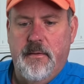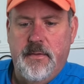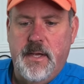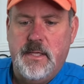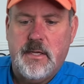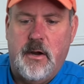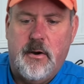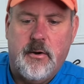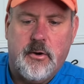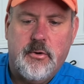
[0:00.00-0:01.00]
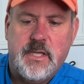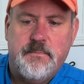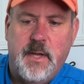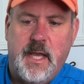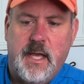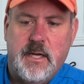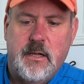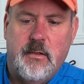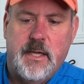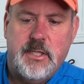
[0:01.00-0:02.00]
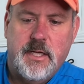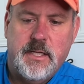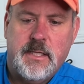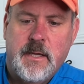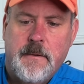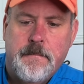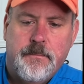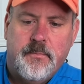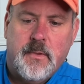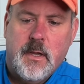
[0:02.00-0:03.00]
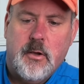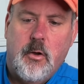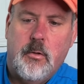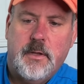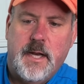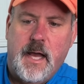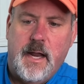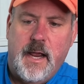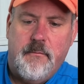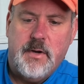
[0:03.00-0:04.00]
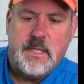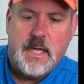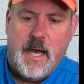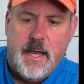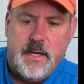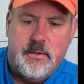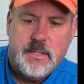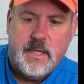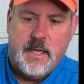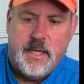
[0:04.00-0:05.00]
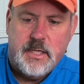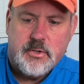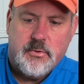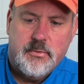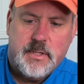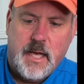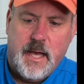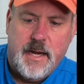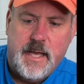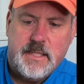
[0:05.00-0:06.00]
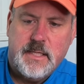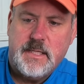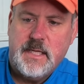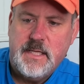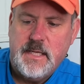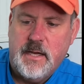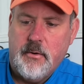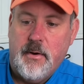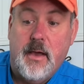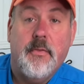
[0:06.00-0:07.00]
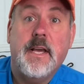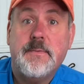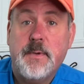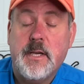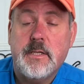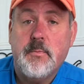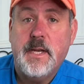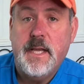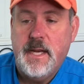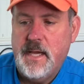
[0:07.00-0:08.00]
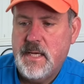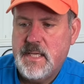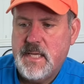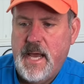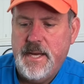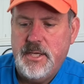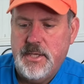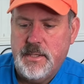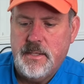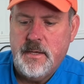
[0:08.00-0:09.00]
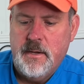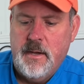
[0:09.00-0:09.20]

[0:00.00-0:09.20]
These are crispy, delicious, golden on every side. You see each crouton has the seasoning around. That's because we did it in stages.